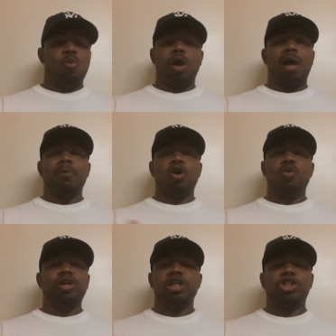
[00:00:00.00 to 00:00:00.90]
well, I'm going to
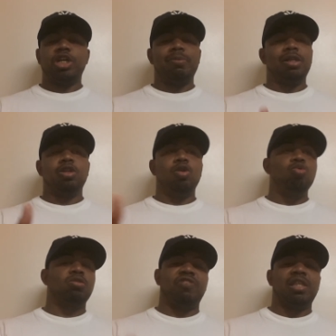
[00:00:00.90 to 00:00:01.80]
go to the gym and
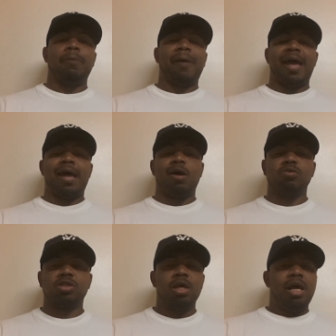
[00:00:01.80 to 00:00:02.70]
lose 50
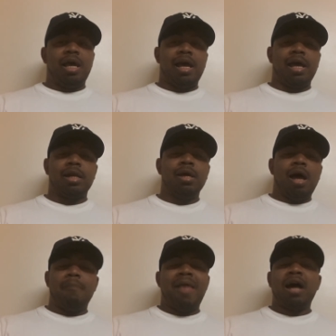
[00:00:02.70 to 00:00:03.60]
pounds and
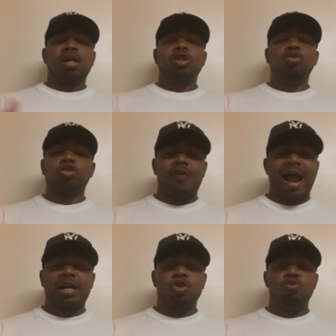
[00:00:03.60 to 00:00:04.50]
I'm not going to use
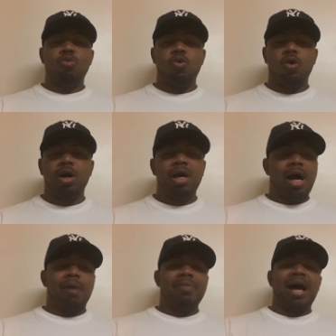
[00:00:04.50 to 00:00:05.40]
crack no more.
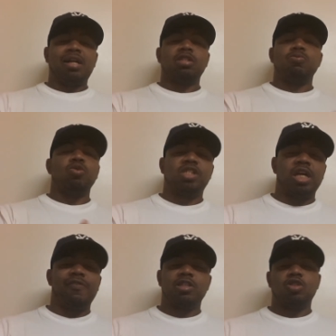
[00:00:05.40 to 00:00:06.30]
I'm not going to smoke
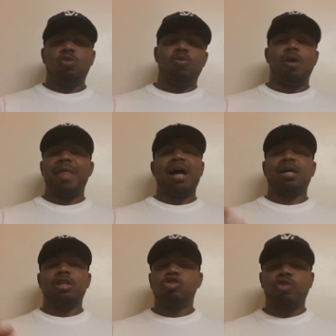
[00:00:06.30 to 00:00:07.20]
cigarettes no more. I'm not
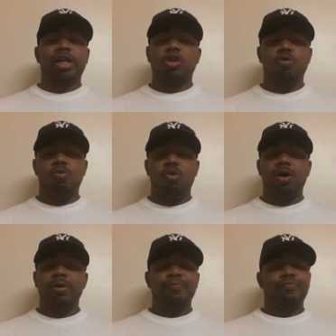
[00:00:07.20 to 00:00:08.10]
going to drink no more.